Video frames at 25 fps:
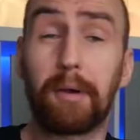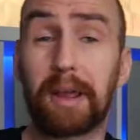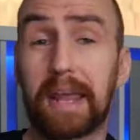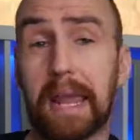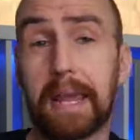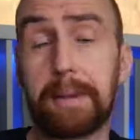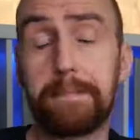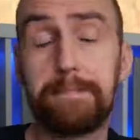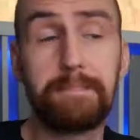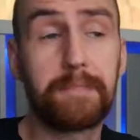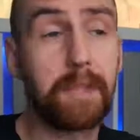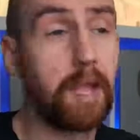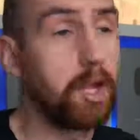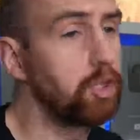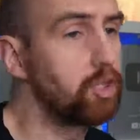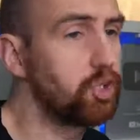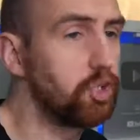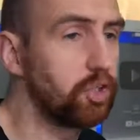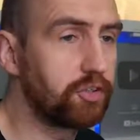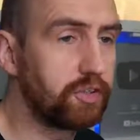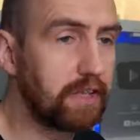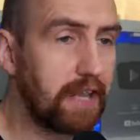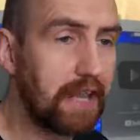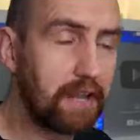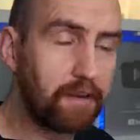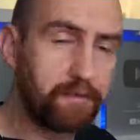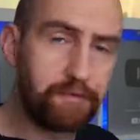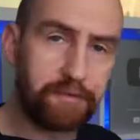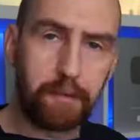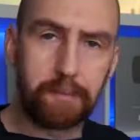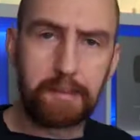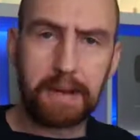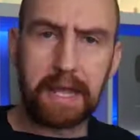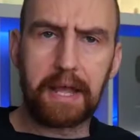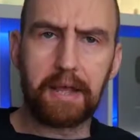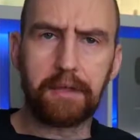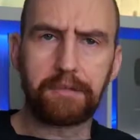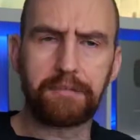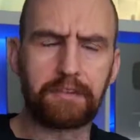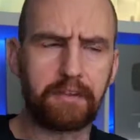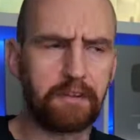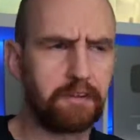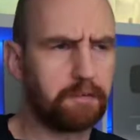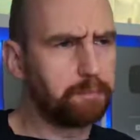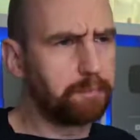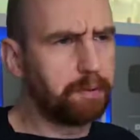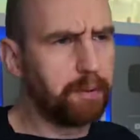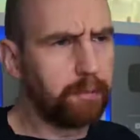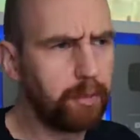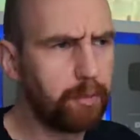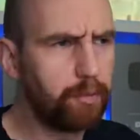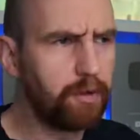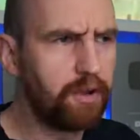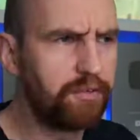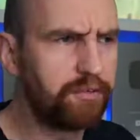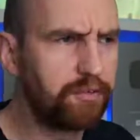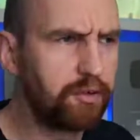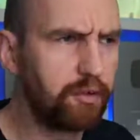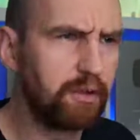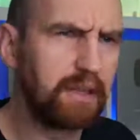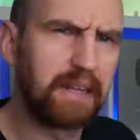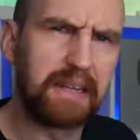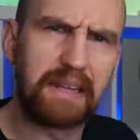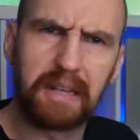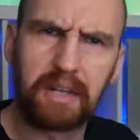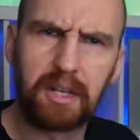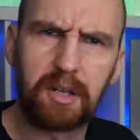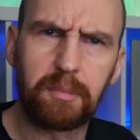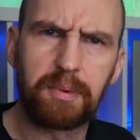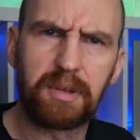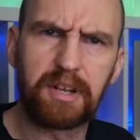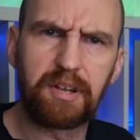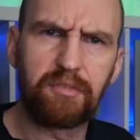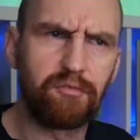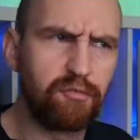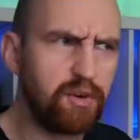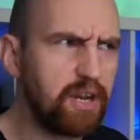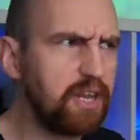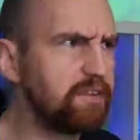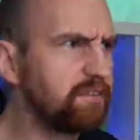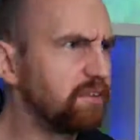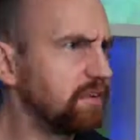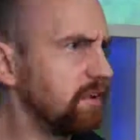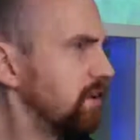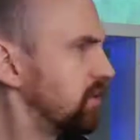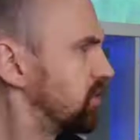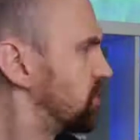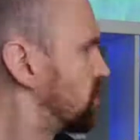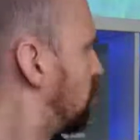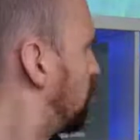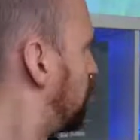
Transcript: again, just like thumbnails, it's probably worth doing a little bit of research